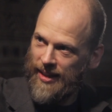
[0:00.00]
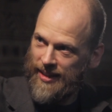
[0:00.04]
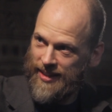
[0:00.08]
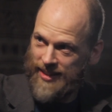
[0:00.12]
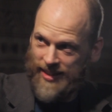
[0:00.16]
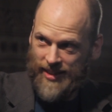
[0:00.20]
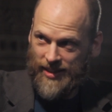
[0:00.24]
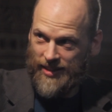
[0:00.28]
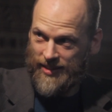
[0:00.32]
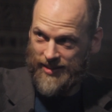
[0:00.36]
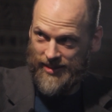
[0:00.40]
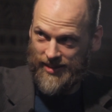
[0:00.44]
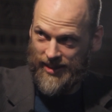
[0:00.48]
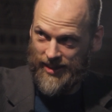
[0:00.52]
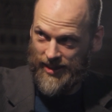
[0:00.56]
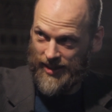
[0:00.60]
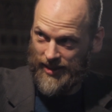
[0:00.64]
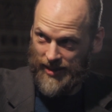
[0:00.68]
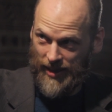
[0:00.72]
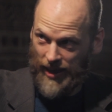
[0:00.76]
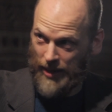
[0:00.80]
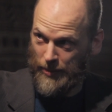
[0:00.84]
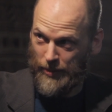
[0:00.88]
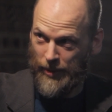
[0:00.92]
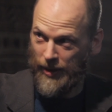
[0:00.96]

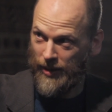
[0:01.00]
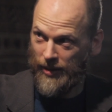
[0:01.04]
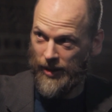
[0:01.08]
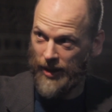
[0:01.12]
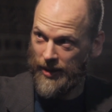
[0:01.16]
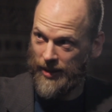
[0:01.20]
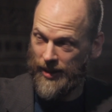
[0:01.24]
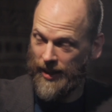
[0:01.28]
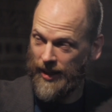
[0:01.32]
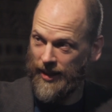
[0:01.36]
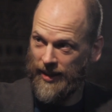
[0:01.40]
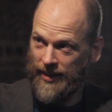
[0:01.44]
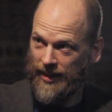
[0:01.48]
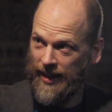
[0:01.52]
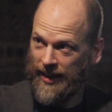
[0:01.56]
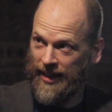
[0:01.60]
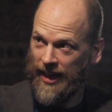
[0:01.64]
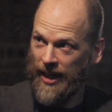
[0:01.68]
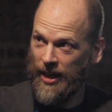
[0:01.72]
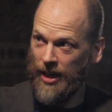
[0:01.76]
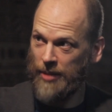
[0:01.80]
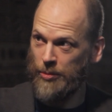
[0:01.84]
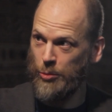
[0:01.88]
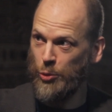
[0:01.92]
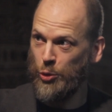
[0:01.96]
They appear like they
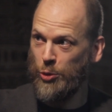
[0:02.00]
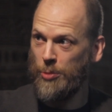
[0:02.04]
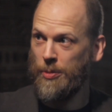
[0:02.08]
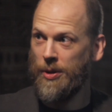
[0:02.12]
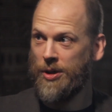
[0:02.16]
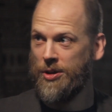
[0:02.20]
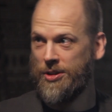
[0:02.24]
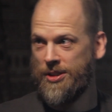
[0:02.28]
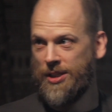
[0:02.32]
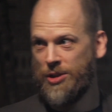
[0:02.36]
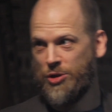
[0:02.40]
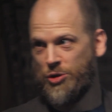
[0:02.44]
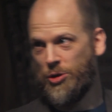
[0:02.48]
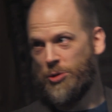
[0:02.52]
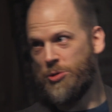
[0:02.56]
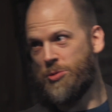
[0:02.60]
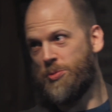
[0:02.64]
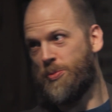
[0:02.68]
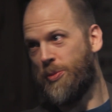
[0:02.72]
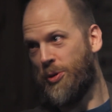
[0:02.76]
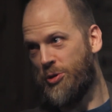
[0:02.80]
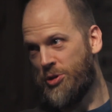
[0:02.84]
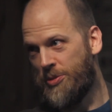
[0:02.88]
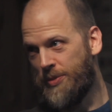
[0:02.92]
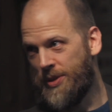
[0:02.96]
cannot move because they're
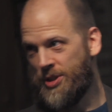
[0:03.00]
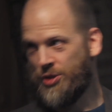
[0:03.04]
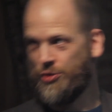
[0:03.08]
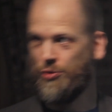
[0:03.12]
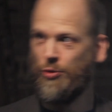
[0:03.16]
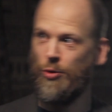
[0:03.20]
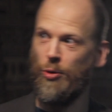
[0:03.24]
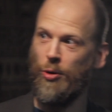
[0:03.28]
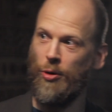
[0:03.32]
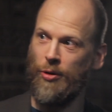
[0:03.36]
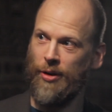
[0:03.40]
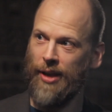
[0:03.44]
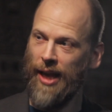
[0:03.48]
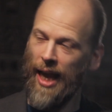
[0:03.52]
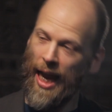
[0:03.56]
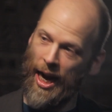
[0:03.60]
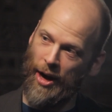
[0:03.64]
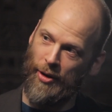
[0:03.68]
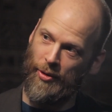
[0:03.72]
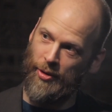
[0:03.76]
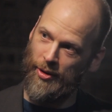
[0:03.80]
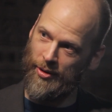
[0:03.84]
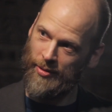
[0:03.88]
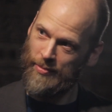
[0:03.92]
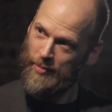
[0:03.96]
supposed to be strong
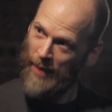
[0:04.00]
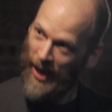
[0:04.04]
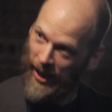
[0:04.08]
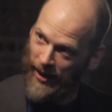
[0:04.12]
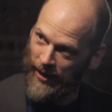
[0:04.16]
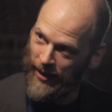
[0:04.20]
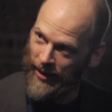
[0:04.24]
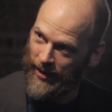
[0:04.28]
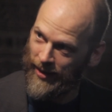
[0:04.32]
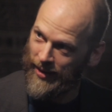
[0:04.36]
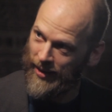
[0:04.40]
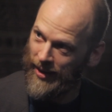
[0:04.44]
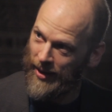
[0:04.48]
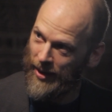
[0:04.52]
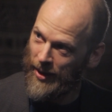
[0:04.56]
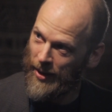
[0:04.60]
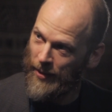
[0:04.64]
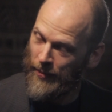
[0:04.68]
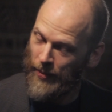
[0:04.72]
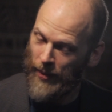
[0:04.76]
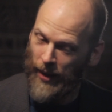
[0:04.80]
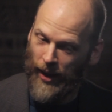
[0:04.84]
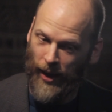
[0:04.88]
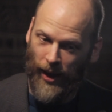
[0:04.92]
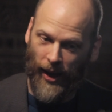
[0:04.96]
Aryan men.
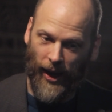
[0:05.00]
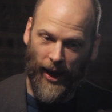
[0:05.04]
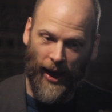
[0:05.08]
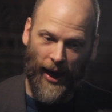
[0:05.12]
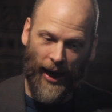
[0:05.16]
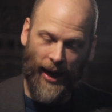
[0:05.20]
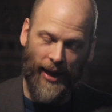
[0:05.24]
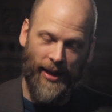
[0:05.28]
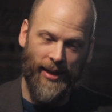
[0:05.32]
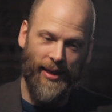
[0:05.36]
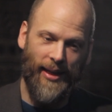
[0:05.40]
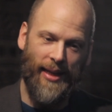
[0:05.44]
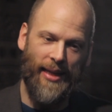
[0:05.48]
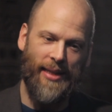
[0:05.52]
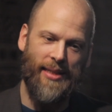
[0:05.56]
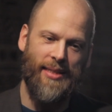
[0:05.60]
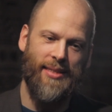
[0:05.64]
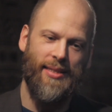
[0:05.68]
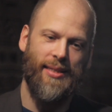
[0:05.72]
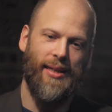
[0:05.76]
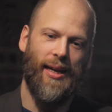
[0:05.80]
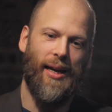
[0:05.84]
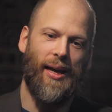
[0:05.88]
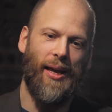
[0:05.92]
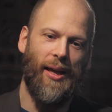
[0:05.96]
And
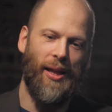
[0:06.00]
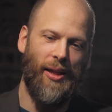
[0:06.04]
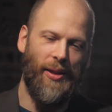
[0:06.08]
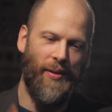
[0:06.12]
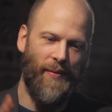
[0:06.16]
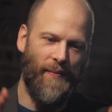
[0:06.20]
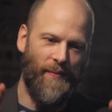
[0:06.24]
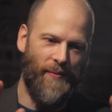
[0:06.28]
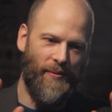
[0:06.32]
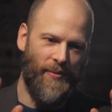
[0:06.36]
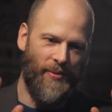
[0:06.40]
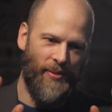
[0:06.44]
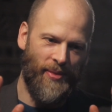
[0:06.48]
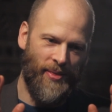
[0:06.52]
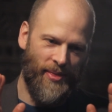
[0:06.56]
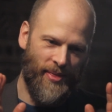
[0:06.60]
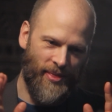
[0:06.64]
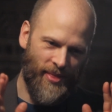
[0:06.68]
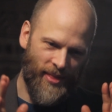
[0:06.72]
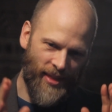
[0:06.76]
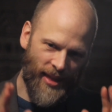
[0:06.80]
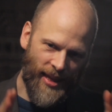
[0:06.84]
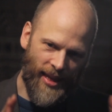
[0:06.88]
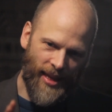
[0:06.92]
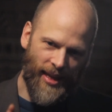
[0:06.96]
it's
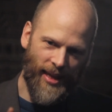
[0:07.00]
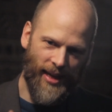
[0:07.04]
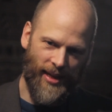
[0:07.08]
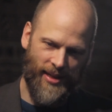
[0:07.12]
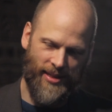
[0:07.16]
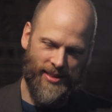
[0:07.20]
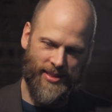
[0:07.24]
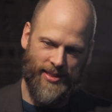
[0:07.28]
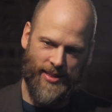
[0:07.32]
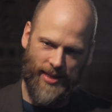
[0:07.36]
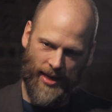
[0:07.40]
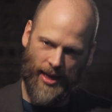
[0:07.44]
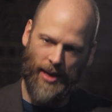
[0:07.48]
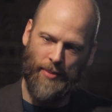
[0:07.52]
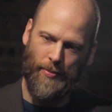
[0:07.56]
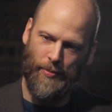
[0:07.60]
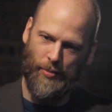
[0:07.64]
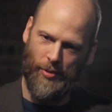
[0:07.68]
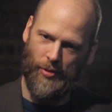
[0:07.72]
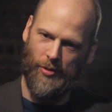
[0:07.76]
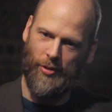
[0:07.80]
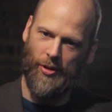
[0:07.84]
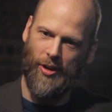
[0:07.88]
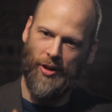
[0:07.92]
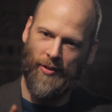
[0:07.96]
the
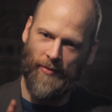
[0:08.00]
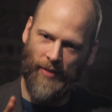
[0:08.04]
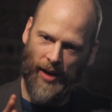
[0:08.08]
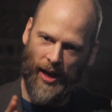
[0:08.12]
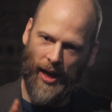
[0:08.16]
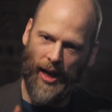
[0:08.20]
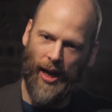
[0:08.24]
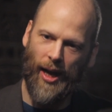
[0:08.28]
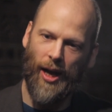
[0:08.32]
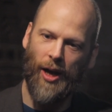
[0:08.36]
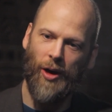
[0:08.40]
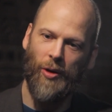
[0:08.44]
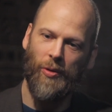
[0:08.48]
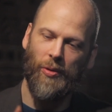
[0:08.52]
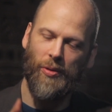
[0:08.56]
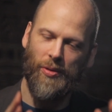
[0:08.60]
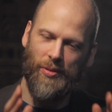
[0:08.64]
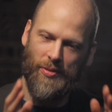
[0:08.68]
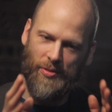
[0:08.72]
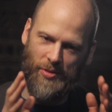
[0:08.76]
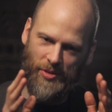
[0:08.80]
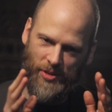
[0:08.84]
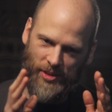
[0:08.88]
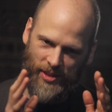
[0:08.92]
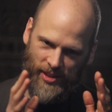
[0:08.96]
example of how
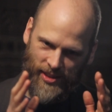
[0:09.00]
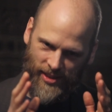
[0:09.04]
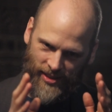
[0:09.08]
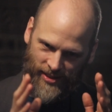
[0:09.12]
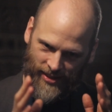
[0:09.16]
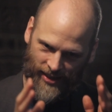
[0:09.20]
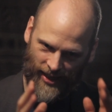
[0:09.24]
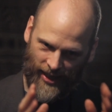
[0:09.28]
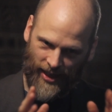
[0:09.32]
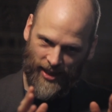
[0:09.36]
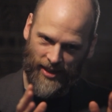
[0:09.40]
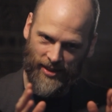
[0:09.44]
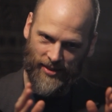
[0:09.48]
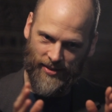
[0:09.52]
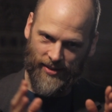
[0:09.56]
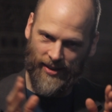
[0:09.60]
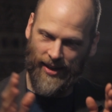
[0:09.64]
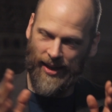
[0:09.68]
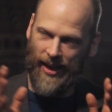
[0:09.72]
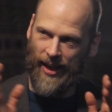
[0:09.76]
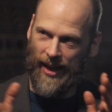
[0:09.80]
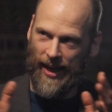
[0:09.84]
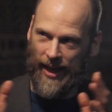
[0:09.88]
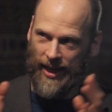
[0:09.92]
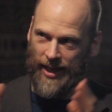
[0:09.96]
state
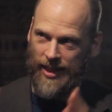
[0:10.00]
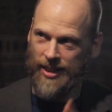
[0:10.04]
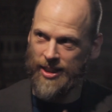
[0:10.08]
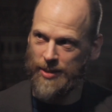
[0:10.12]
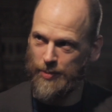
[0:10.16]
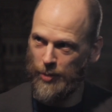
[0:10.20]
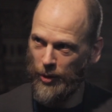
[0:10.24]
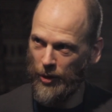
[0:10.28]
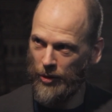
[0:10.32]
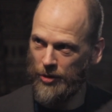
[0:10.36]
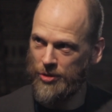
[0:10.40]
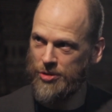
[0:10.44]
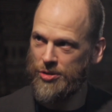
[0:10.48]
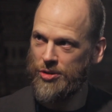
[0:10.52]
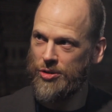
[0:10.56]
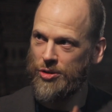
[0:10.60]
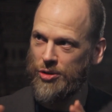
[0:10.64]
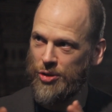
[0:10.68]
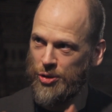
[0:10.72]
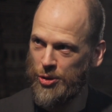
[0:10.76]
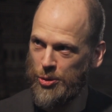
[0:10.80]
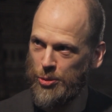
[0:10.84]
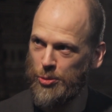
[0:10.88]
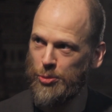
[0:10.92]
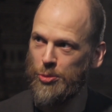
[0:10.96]
experts
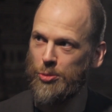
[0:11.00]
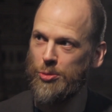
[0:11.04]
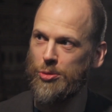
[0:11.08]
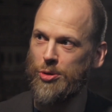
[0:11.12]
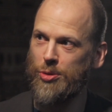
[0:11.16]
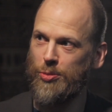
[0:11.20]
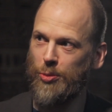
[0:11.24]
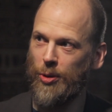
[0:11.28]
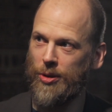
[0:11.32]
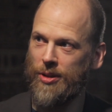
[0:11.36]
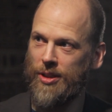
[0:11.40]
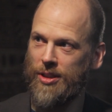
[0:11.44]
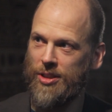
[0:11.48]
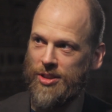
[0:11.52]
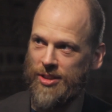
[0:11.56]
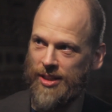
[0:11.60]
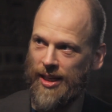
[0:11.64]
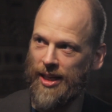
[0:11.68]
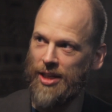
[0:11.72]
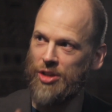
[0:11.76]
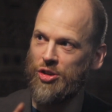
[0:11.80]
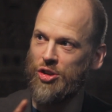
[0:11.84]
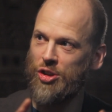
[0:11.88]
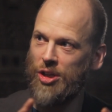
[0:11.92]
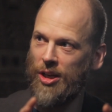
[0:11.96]
choose what the
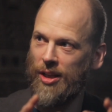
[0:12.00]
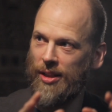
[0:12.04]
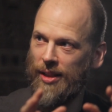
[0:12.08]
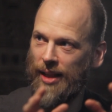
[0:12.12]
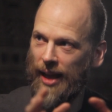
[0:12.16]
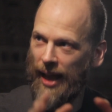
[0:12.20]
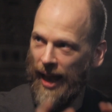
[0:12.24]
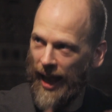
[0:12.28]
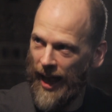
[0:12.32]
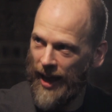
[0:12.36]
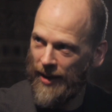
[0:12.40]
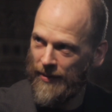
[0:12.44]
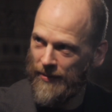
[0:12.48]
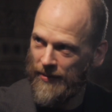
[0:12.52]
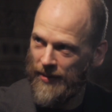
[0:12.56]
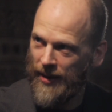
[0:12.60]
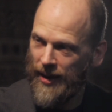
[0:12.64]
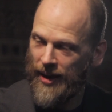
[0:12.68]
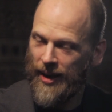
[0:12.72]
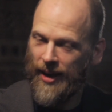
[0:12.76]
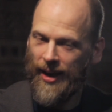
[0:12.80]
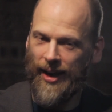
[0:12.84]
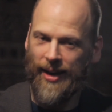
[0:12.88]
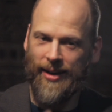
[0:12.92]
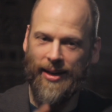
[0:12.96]
state shall have
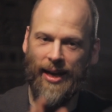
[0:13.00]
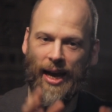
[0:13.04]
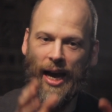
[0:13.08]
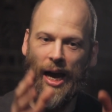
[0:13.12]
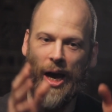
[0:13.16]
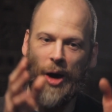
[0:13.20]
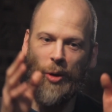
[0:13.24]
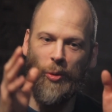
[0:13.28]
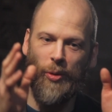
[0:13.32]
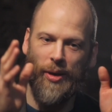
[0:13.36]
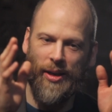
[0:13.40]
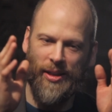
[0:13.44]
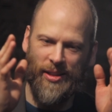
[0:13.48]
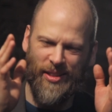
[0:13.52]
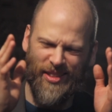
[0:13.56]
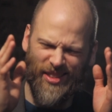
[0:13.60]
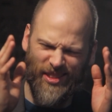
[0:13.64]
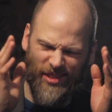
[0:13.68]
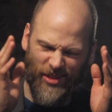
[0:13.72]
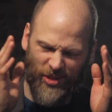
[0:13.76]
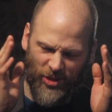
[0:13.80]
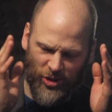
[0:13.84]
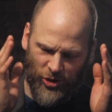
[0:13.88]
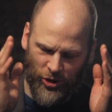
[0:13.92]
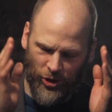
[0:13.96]
and how it
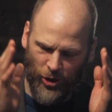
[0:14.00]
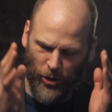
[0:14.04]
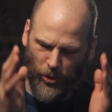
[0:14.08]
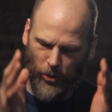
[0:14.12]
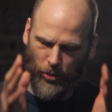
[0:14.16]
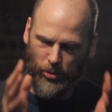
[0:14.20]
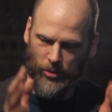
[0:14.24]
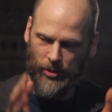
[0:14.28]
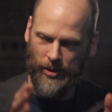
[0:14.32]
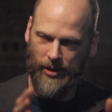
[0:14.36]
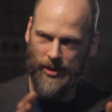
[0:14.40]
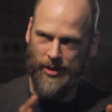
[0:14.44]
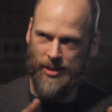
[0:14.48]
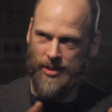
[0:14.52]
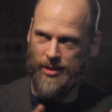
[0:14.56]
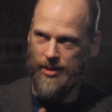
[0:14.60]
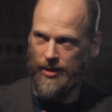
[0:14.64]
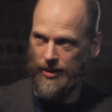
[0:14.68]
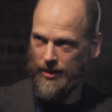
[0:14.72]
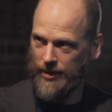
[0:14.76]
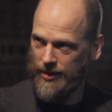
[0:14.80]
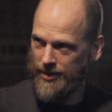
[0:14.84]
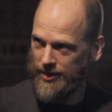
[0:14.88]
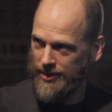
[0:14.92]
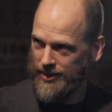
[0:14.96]
totally
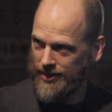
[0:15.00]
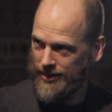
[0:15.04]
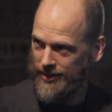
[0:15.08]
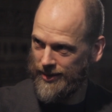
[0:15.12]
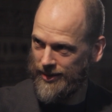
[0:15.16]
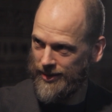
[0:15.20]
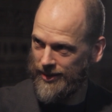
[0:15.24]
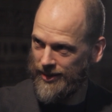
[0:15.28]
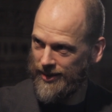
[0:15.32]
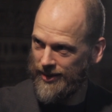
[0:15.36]
sucks.